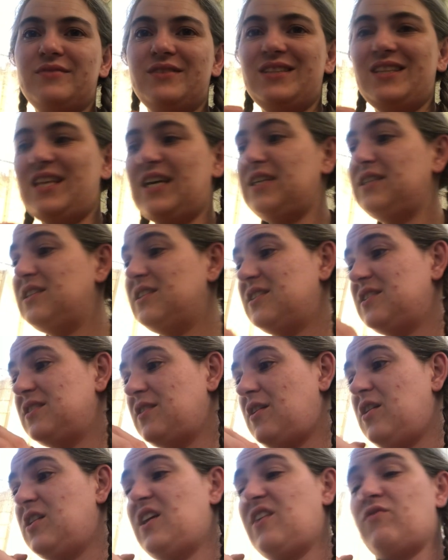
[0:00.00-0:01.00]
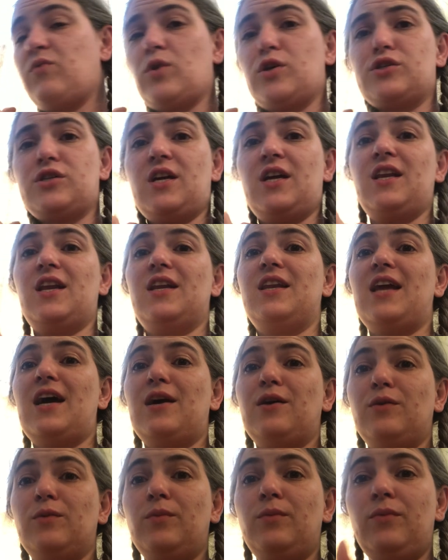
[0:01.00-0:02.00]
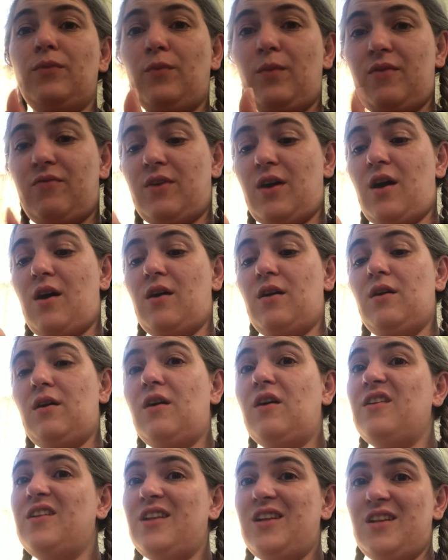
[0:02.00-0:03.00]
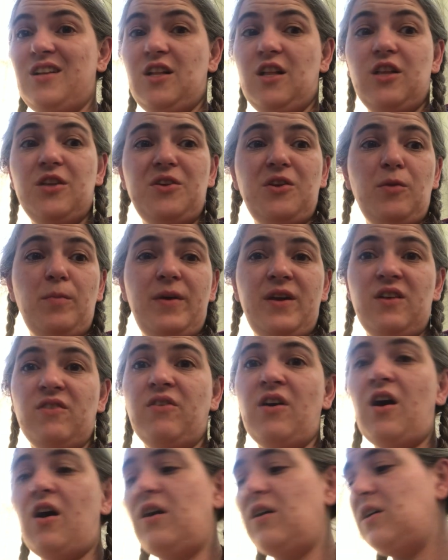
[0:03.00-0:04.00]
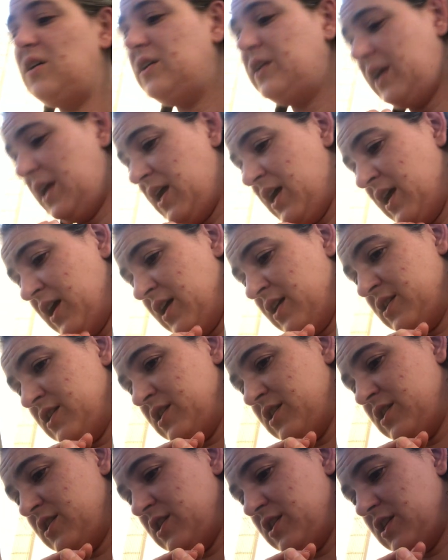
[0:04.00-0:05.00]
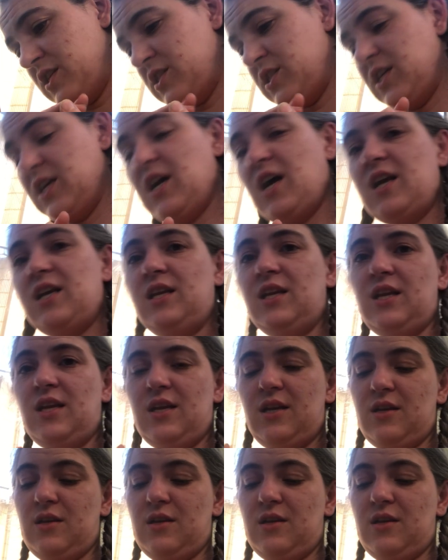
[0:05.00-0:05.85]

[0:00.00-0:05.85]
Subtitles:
that's all I've worked on. Now we've got a little bit of haul and stitchy kindness.